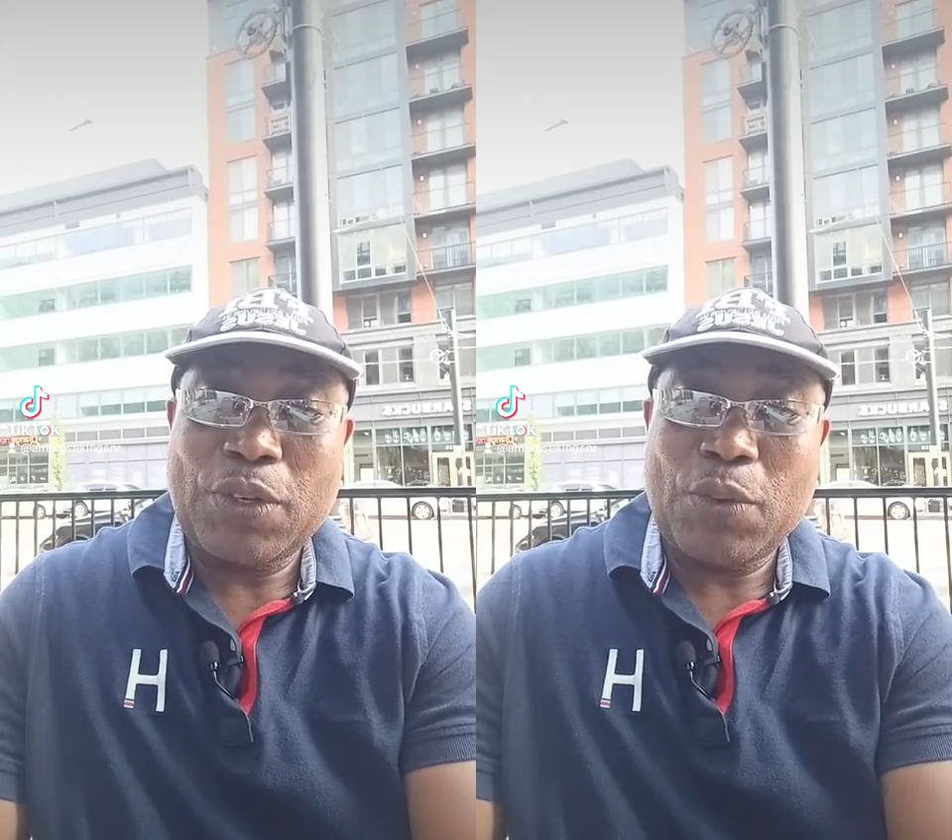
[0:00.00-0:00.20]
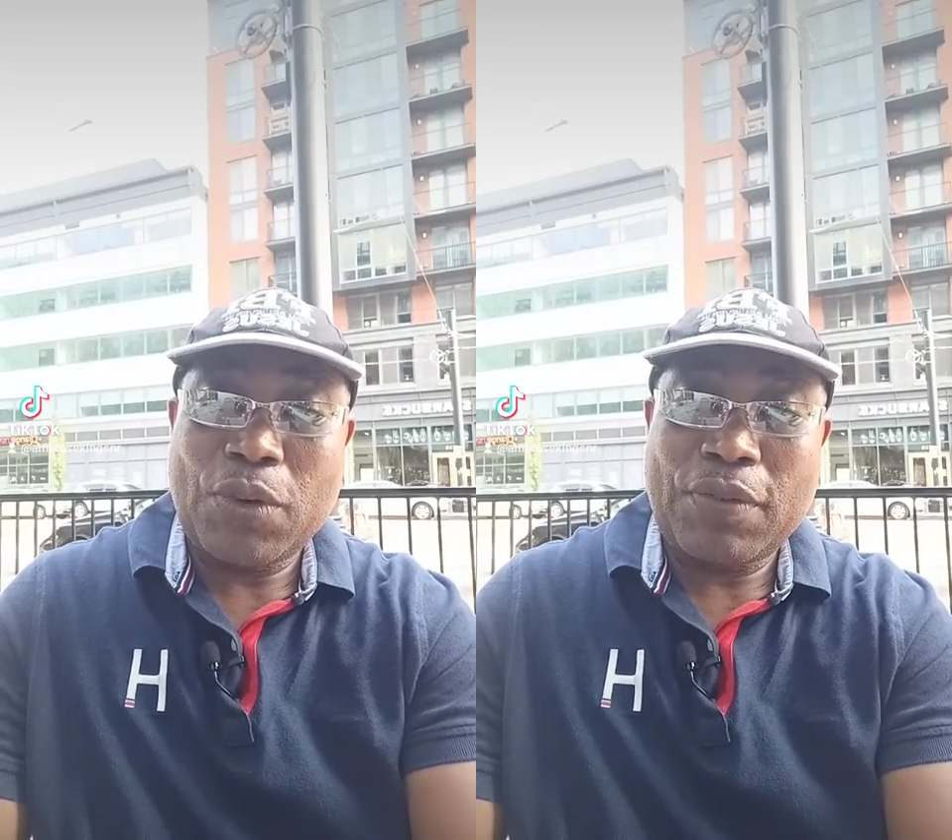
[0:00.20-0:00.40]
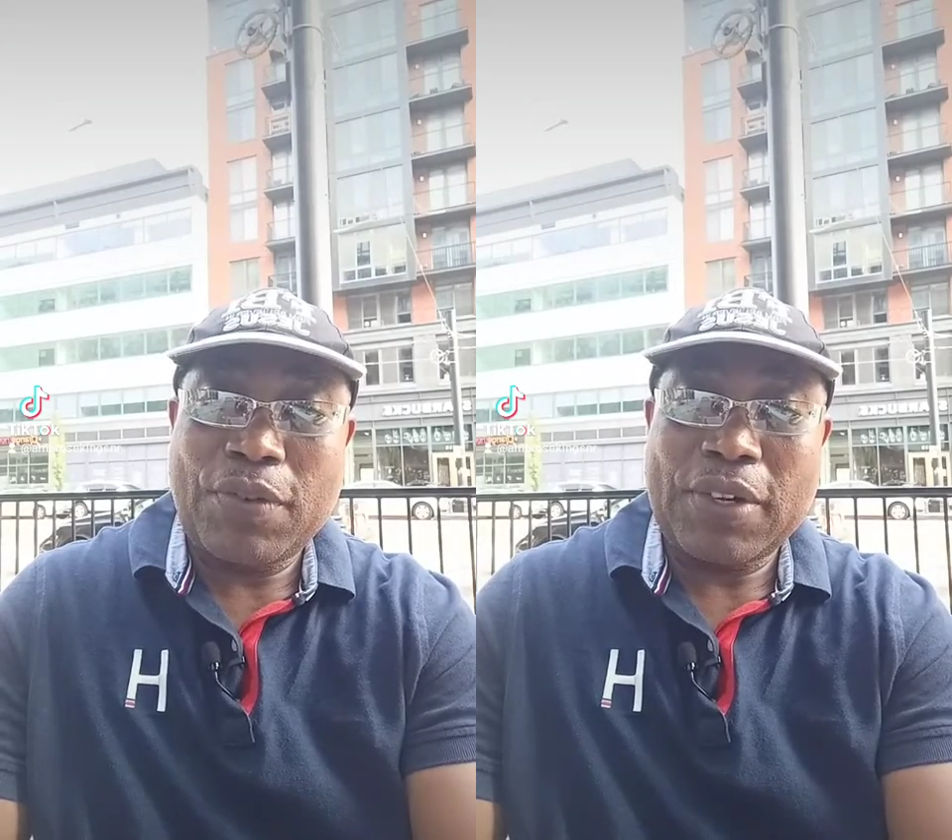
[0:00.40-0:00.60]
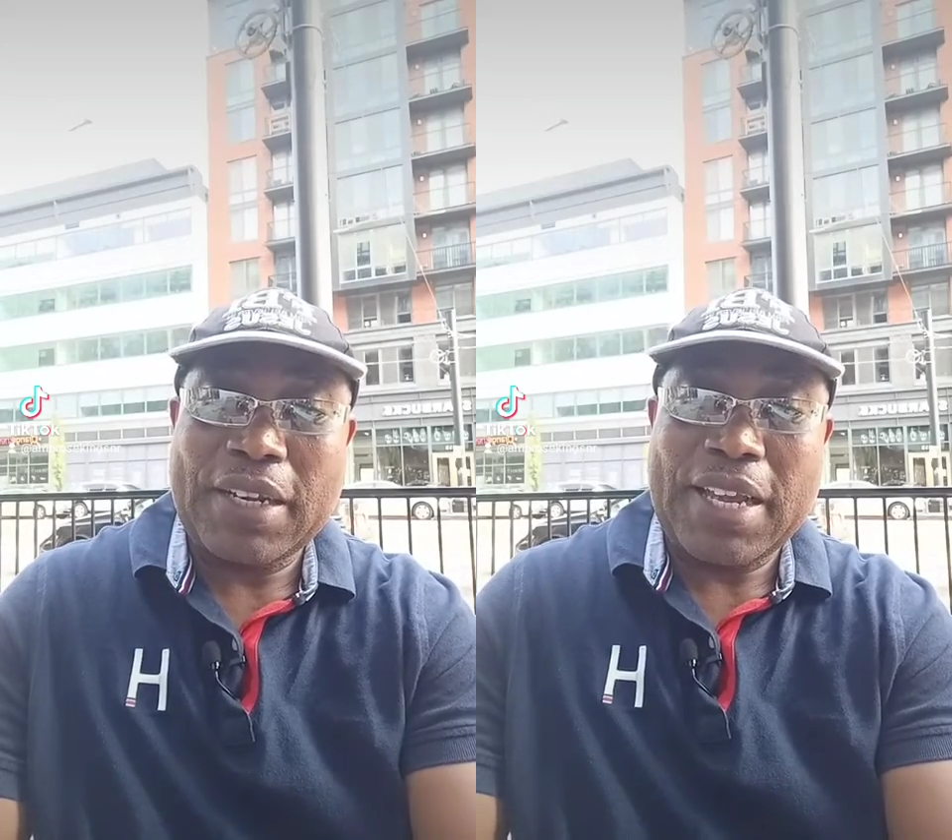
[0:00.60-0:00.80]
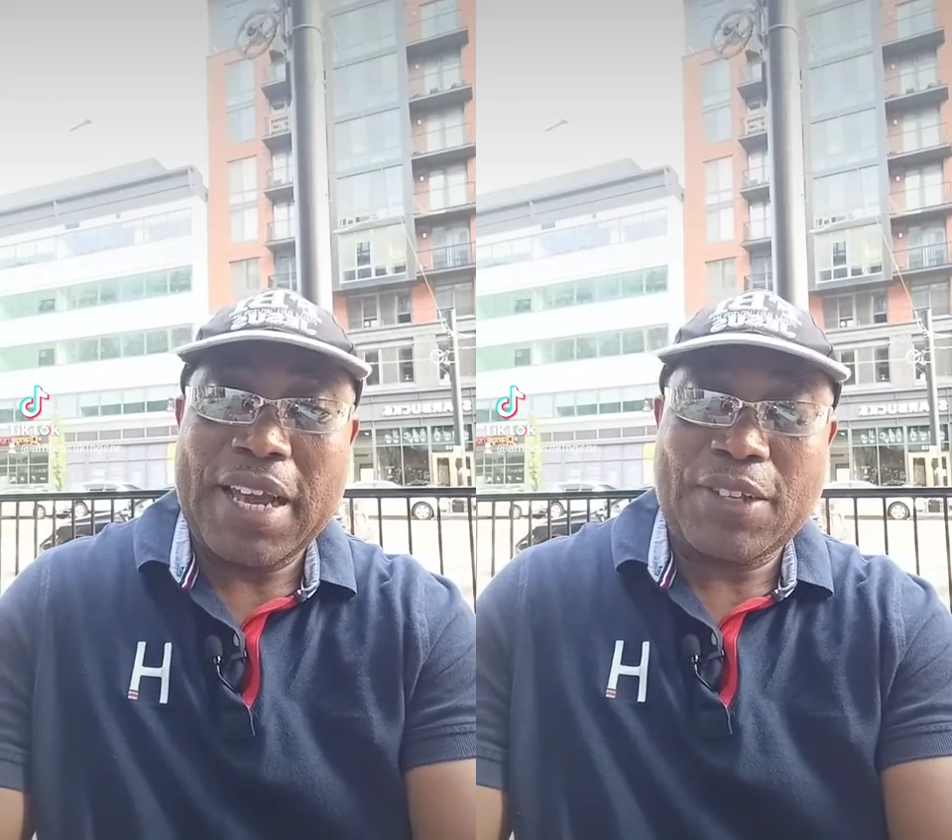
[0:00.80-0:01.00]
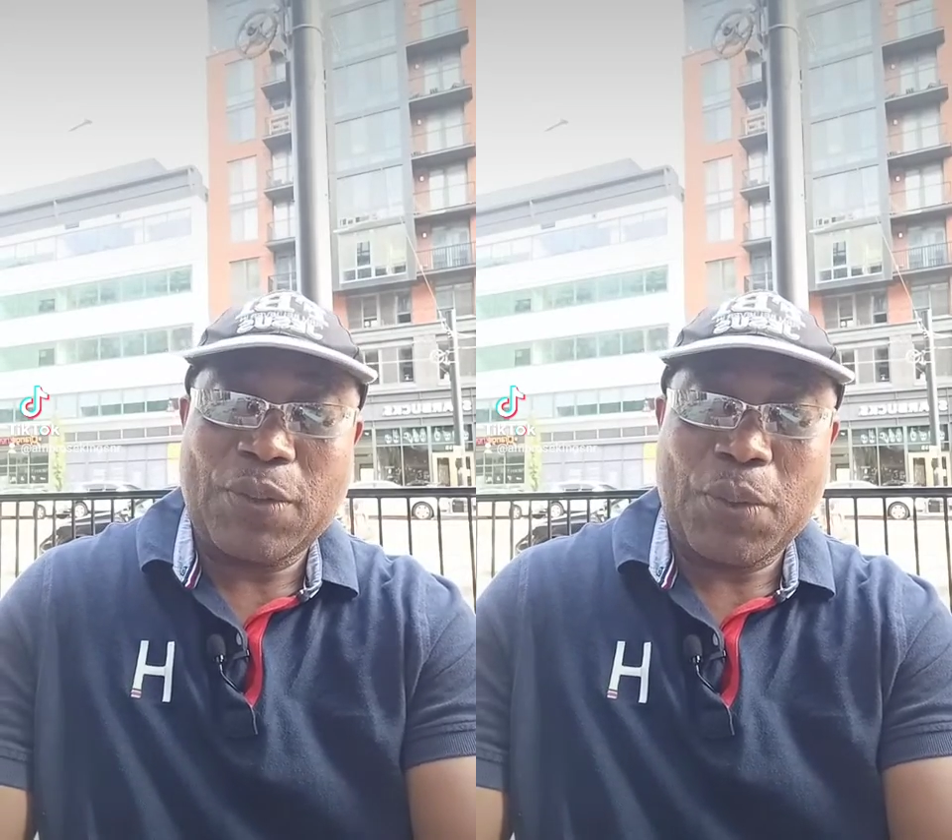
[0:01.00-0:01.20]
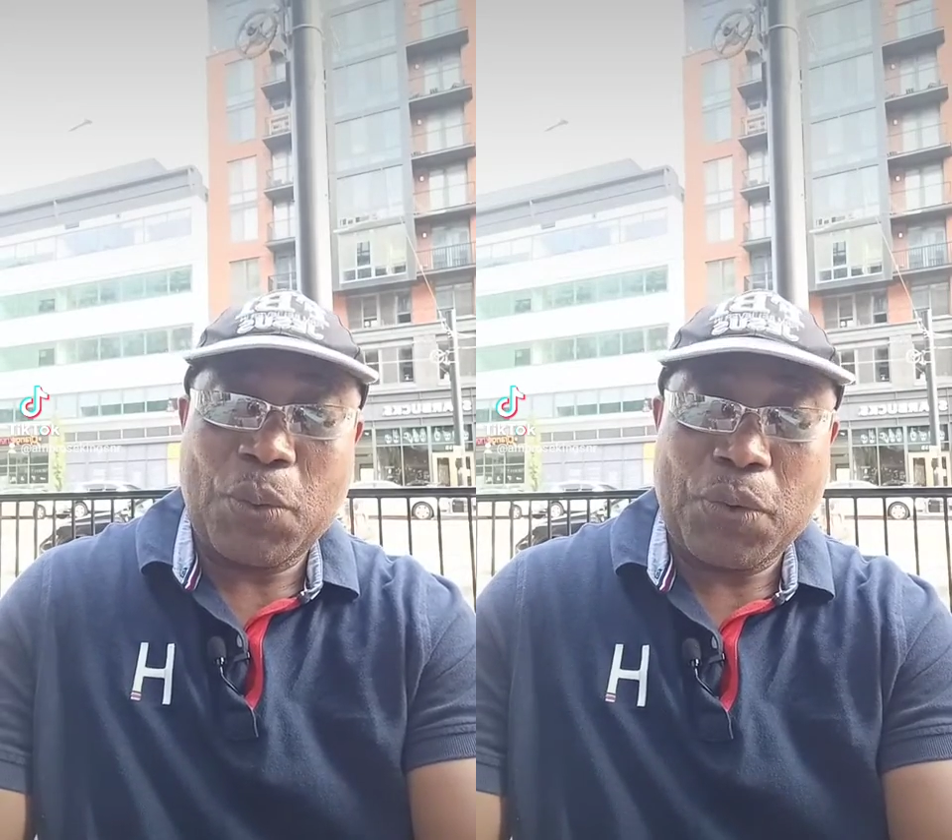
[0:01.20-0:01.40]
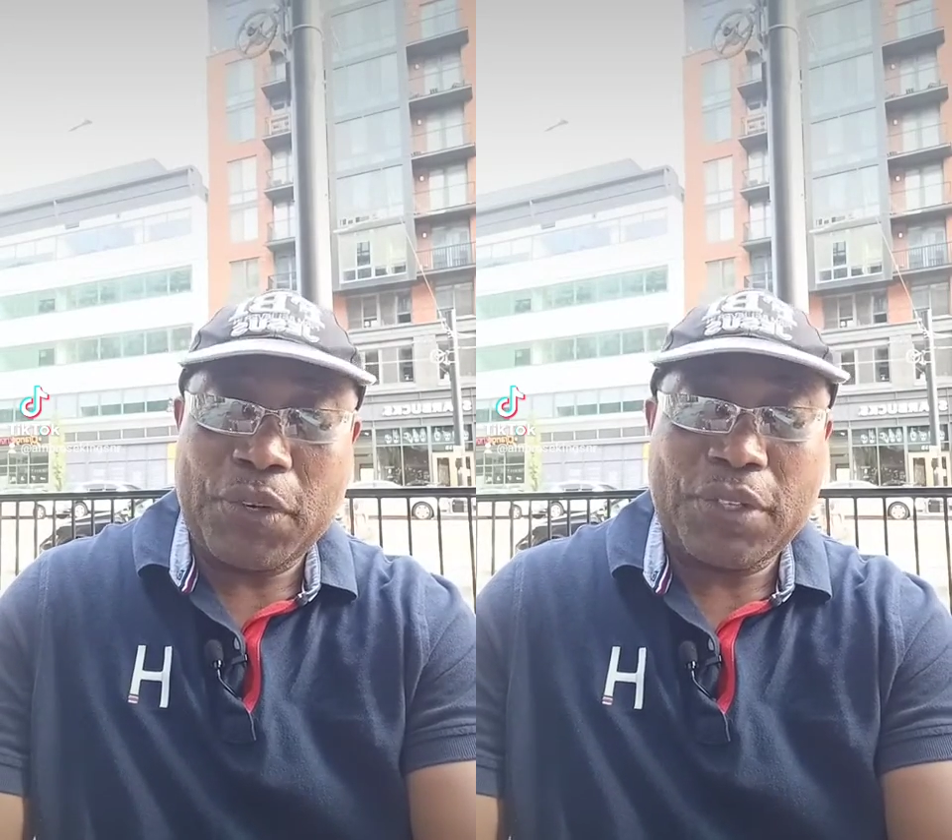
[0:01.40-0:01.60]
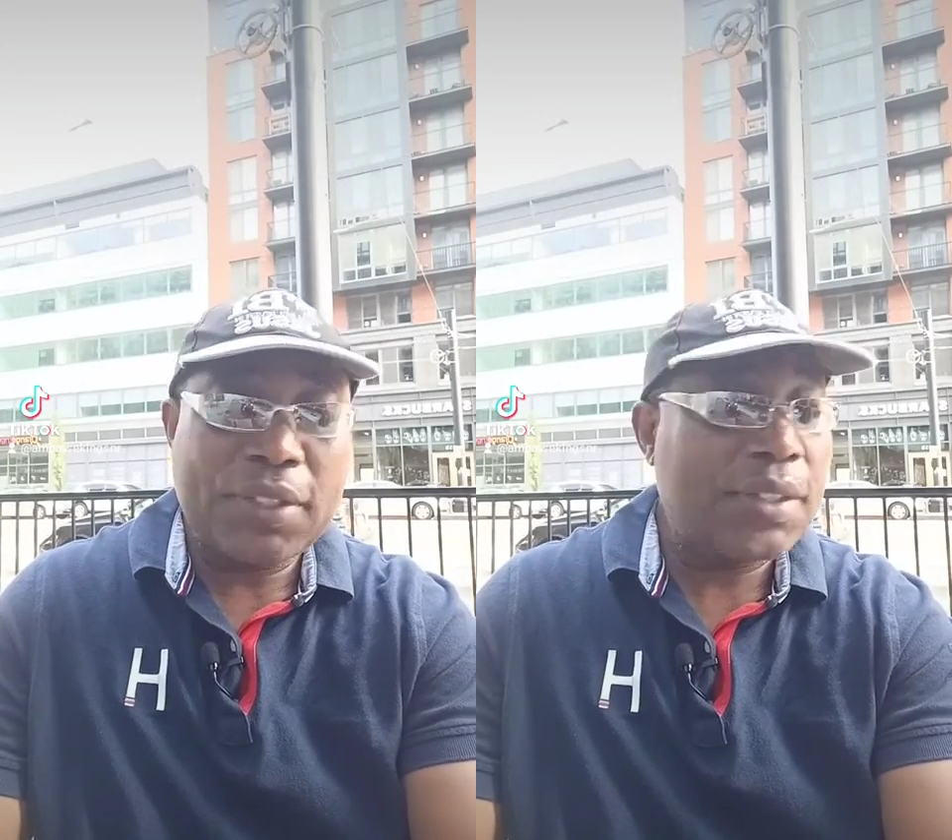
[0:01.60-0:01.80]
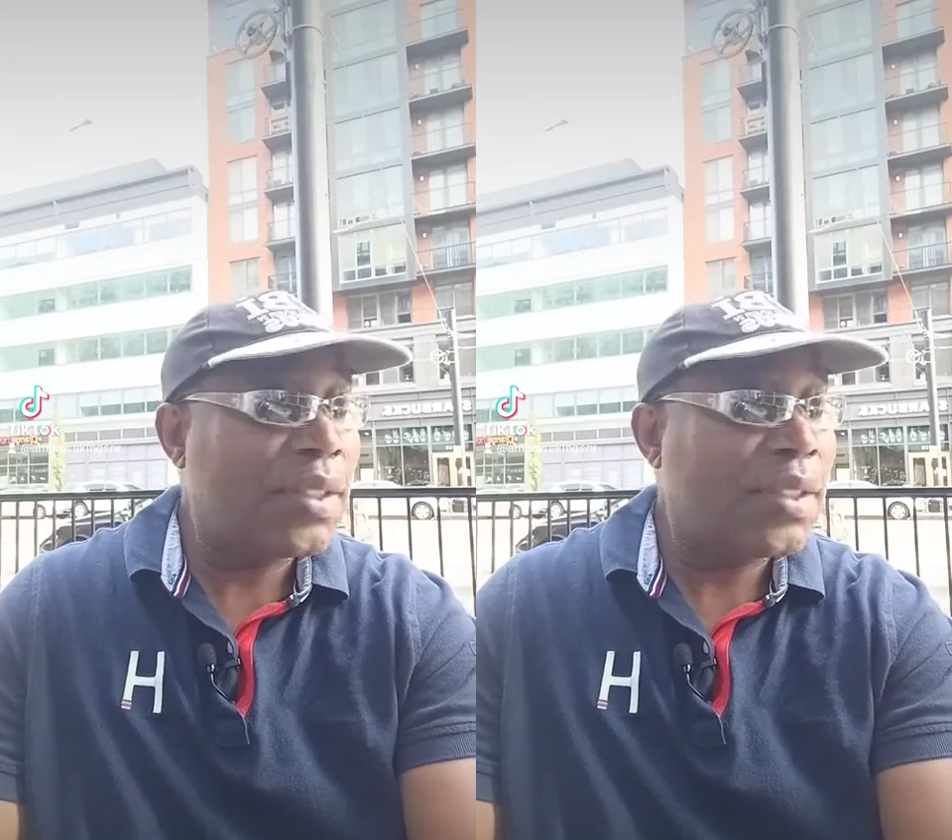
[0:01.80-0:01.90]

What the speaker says: to the Word of God and act on the Word.